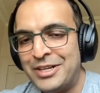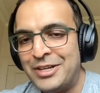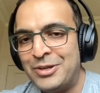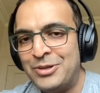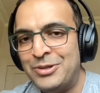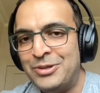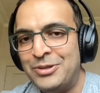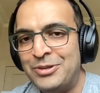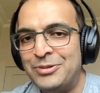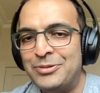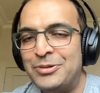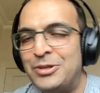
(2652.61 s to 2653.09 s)
Okay,
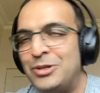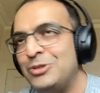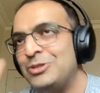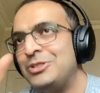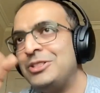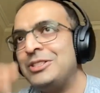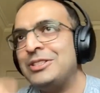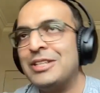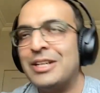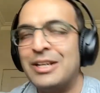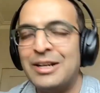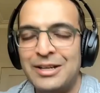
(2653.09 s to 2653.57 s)
cool.
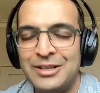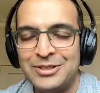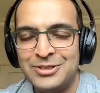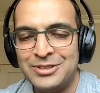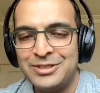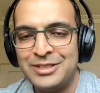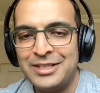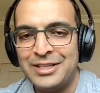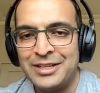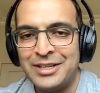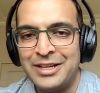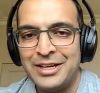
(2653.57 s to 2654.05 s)
Lucy's in class
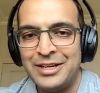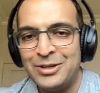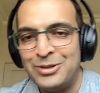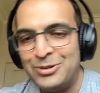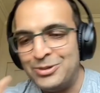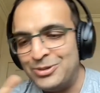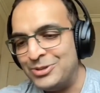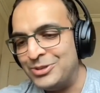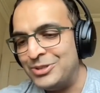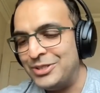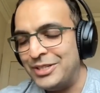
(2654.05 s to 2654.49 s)
today. Okay, cool.